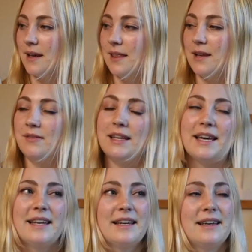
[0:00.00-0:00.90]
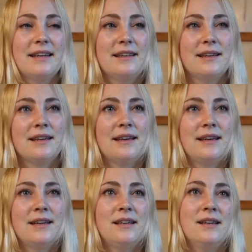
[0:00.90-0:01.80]
A lovely kind of
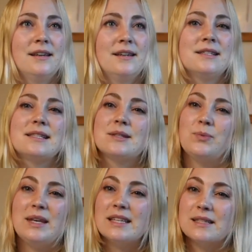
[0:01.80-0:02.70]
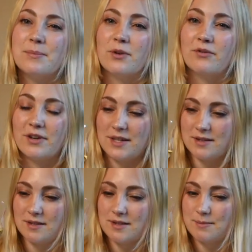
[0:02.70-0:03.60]
sweet
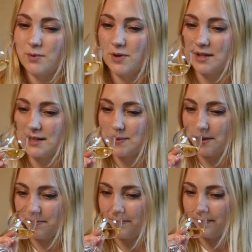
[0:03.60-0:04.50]
bonfire smoke on this one.